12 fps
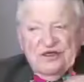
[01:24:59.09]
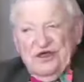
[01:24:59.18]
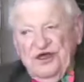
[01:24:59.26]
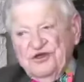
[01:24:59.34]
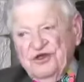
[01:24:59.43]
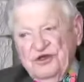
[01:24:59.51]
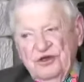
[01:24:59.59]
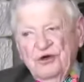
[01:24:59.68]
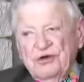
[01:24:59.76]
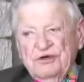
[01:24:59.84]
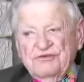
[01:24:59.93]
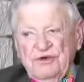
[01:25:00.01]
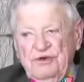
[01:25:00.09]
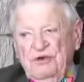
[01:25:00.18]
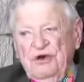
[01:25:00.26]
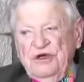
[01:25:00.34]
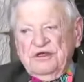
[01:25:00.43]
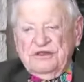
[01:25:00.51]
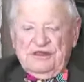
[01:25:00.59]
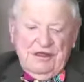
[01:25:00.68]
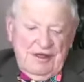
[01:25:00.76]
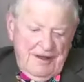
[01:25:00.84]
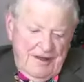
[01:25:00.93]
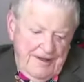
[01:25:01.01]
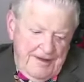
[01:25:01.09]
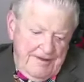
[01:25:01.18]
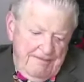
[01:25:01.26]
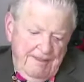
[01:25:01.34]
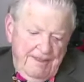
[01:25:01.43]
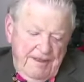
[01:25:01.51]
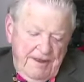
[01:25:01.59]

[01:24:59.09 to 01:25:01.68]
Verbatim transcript: there's a I couple did go videos. Out for a while. Yeah.